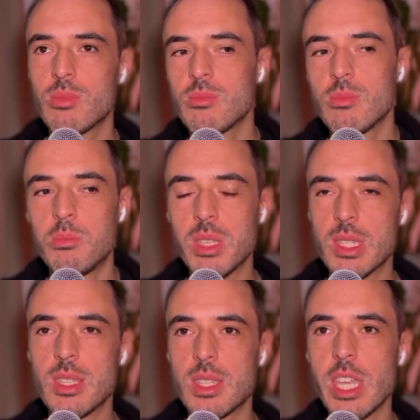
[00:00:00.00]

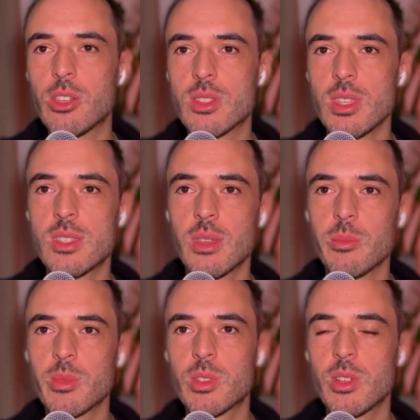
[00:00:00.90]
business ecosystem
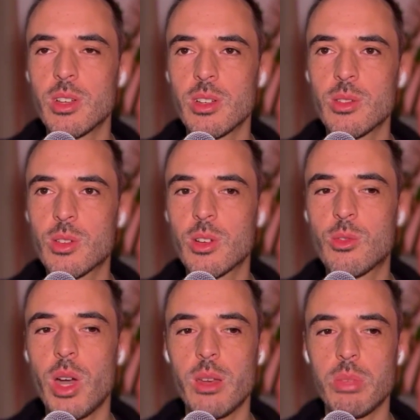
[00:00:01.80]

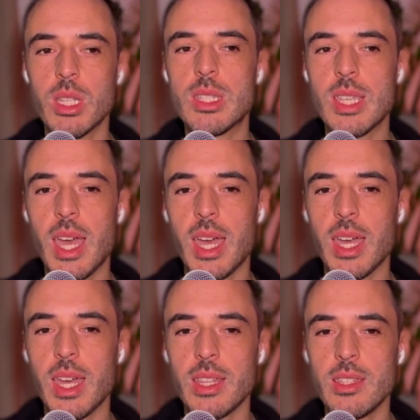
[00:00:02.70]
quite a bit,
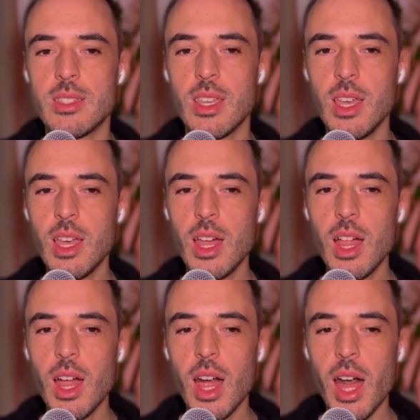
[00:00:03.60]
and
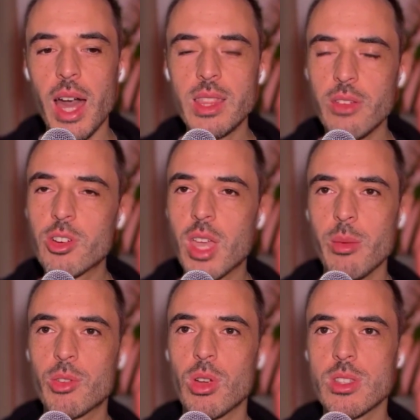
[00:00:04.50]
I never came
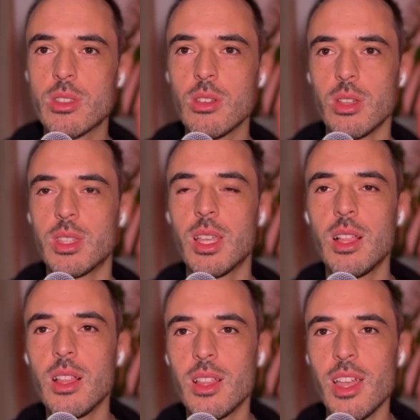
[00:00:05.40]
across you
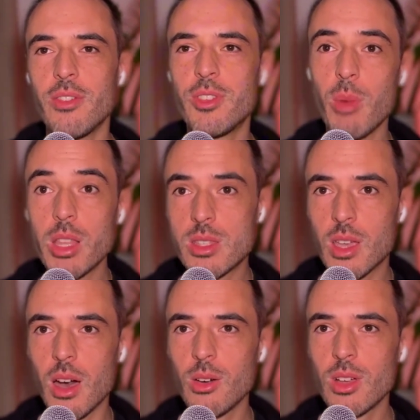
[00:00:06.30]
until a few months
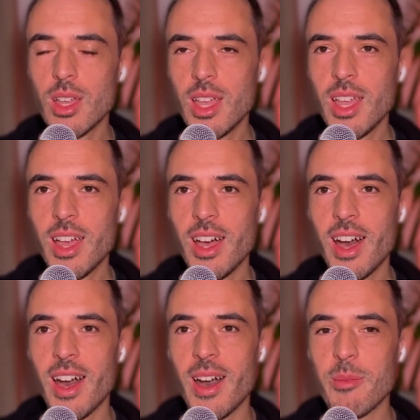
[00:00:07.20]
ago,
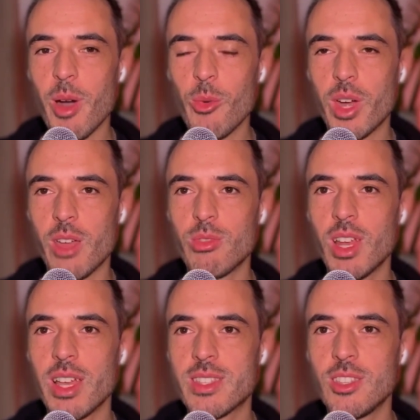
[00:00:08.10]
when I
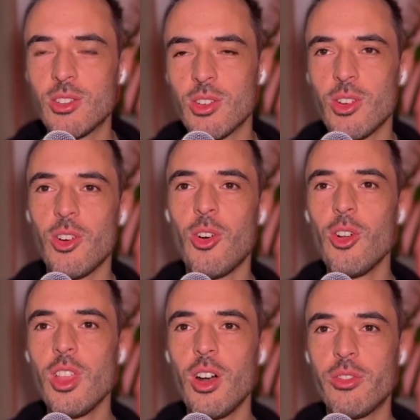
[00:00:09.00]
realized that you're
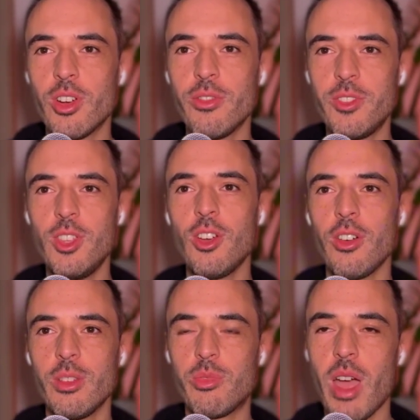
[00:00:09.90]
all over a few
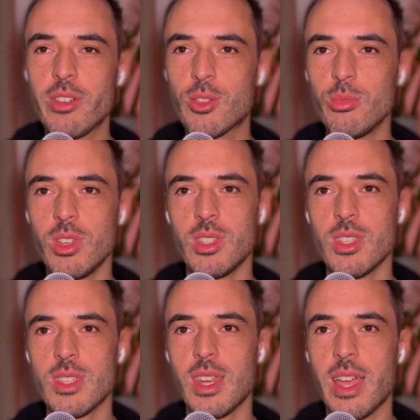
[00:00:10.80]
of the private
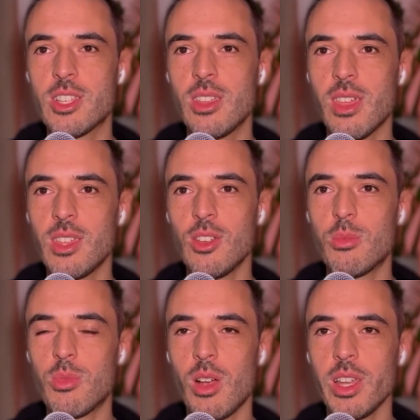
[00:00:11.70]
communities, and I actually think you're
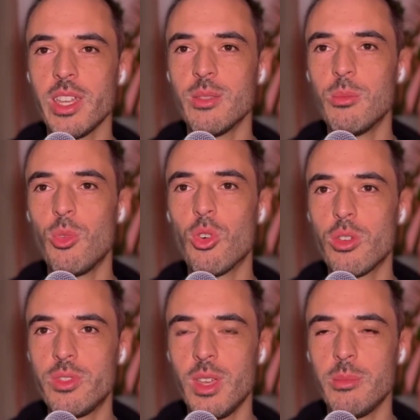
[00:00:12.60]
probably in more
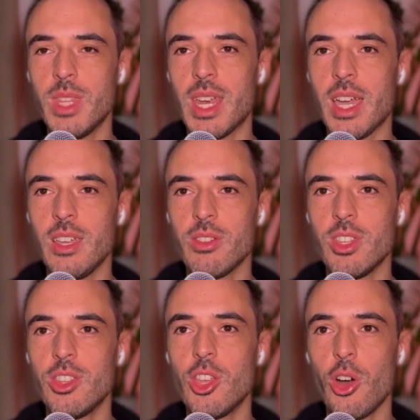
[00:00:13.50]
of them than I
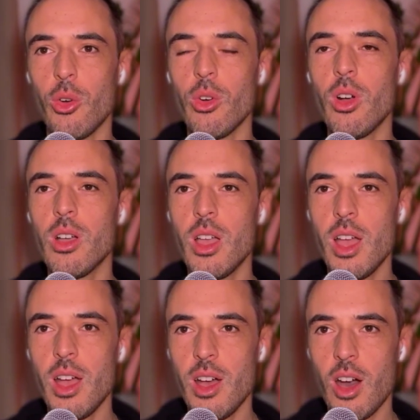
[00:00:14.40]
even know
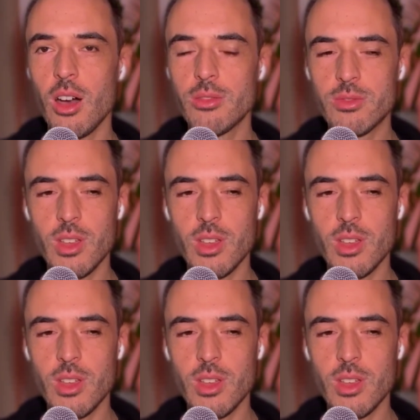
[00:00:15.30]
of.